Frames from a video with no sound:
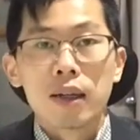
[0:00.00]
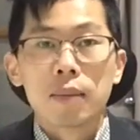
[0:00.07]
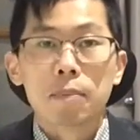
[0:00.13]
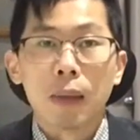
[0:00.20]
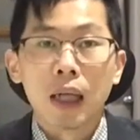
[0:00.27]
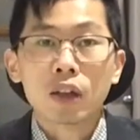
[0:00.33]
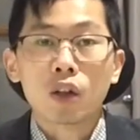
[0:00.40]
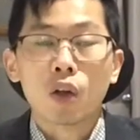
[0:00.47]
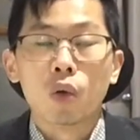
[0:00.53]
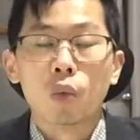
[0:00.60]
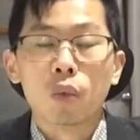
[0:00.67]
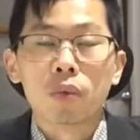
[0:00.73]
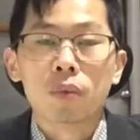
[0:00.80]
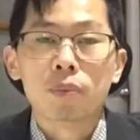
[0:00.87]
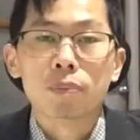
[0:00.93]
Bai Tou
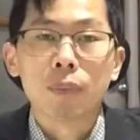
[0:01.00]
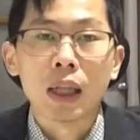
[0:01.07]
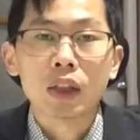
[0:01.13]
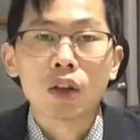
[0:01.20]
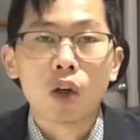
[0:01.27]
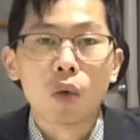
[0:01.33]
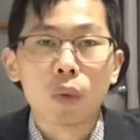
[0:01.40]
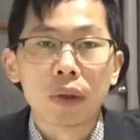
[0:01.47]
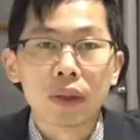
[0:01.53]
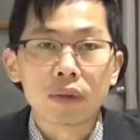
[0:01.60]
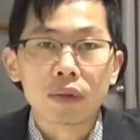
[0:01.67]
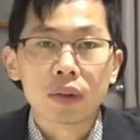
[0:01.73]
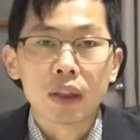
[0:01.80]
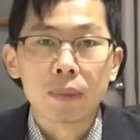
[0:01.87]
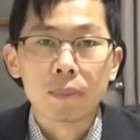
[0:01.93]
Weng,
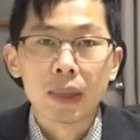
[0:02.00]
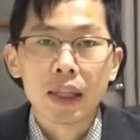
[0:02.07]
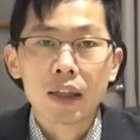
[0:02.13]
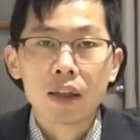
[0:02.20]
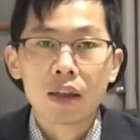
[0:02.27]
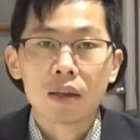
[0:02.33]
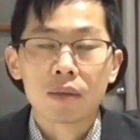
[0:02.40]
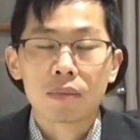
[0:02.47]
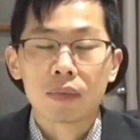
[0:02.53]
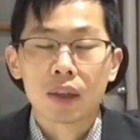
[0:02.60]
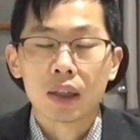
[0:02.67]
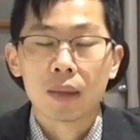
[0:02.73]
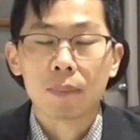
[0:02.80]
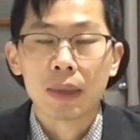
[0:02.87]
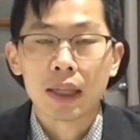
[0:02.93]
the
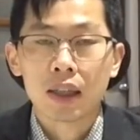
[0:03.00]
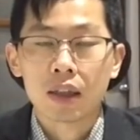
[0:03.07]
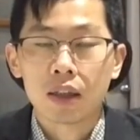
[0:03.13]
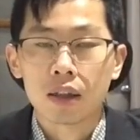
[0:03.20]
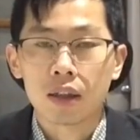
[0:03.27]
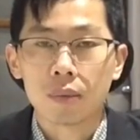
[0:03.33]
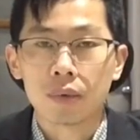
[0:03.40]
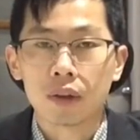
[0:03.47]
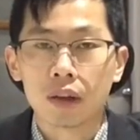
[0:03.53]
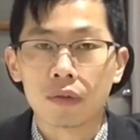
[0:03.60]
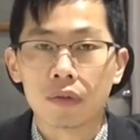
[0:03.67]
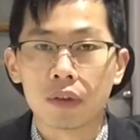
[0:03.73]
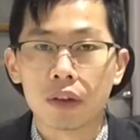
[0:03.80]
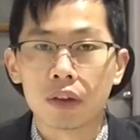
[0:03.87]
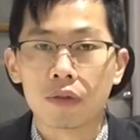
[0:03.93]
main herbs of
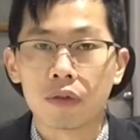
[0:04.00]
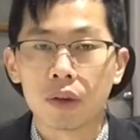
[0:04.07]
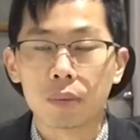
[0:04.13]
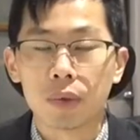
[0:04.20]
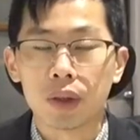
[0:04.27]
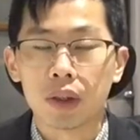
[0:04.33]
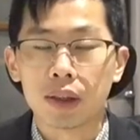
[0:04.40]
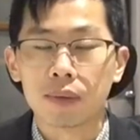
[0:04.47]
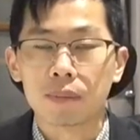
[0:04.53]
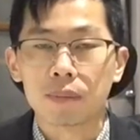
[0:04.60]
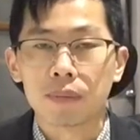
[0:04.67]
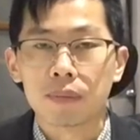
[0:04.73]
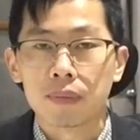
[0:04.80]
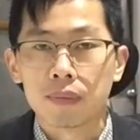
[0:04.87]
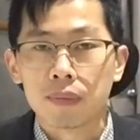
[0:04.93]
this formula,
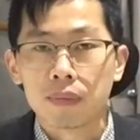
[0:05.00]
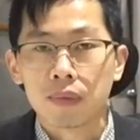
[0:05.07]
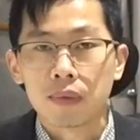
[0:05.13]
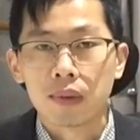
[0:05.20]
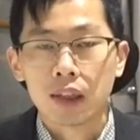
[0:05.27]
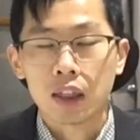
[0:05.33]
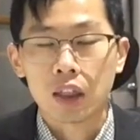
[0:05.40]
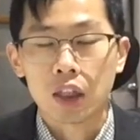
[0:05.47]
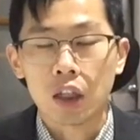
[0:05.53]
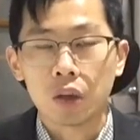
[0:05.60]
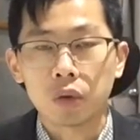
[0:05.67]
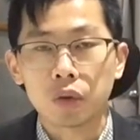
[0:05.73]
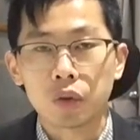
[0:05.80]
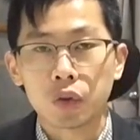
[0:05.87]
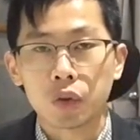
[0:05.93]
it
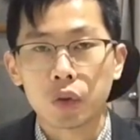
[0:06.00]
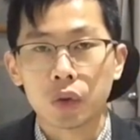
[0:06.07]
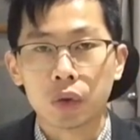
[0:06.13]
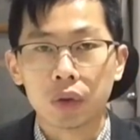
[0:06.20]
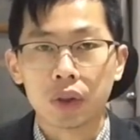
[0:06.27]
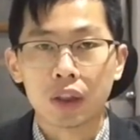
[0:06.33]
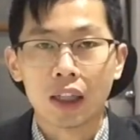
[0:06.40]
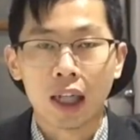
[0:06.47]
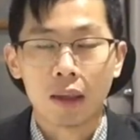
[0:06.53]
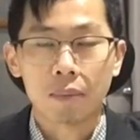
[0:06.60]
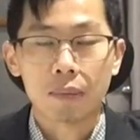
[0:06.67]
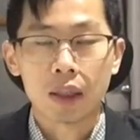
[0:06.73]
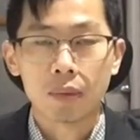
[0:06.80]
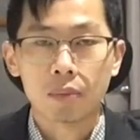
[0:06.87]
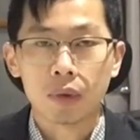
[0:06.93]
goes to Yang
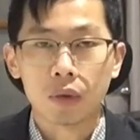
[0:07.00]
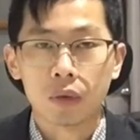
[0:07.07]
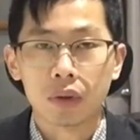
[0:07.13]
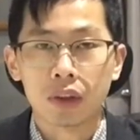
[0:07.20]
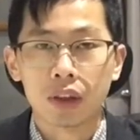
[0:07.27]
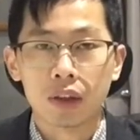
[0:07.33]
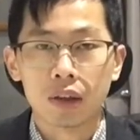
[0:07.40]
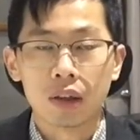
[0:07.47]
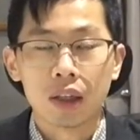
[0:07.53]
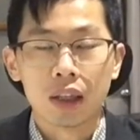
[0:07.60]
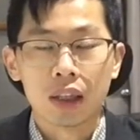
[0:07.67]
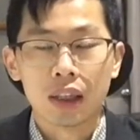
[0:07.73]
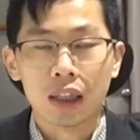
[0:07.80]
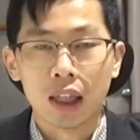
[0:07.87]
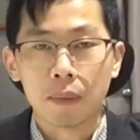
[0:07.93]
Mi meridian.
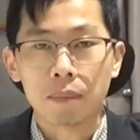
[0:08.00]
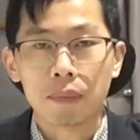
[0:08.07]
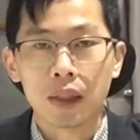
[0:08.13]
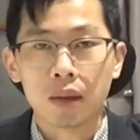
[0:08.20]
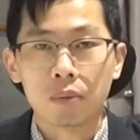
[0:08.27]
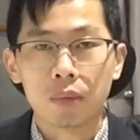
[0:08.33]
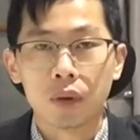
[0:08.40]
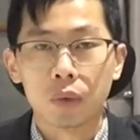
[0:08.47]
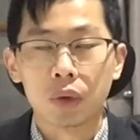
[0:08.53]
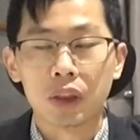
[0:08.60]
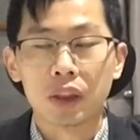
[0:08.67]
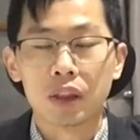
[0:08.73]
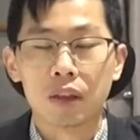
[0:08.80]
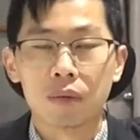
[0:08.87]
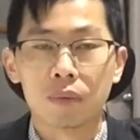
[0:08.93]
Yang Mi
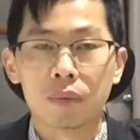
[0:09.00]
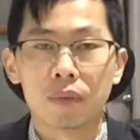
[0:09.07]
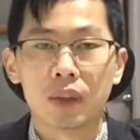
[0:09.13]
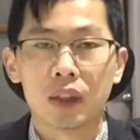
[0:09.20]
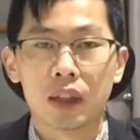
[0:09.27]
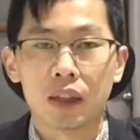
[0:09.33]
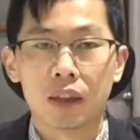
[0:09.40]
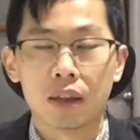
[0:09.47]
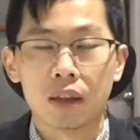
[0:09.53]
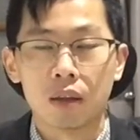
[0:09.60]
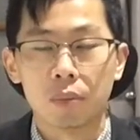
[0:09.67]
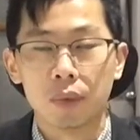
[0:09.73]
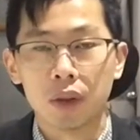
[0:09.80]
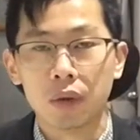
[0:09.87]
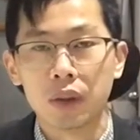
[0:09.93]
meridian is the
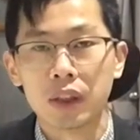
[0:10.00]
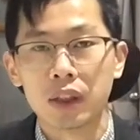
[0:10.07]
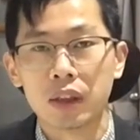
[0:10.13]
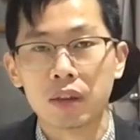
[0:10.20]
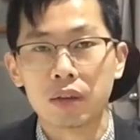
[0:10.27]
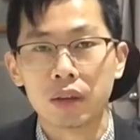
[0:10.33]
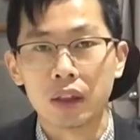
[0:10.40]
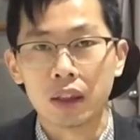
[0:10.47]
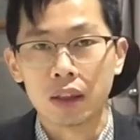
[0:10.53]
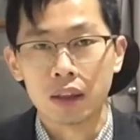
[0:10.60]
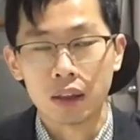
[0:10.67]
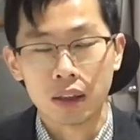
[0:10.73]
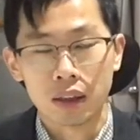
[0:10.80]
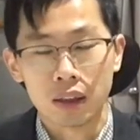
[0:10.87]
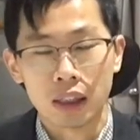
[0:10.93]
meridian in
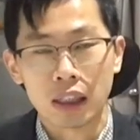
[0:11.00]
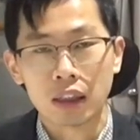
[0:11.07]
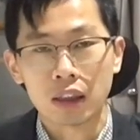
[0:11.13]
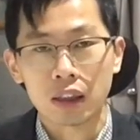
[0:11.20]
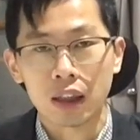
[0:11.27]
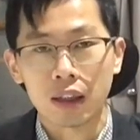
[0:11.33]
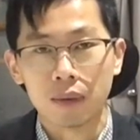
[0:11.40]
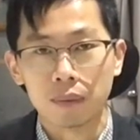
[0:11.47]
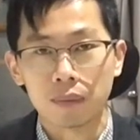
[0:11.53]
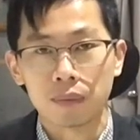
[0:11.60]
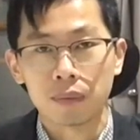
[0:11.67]
intestine,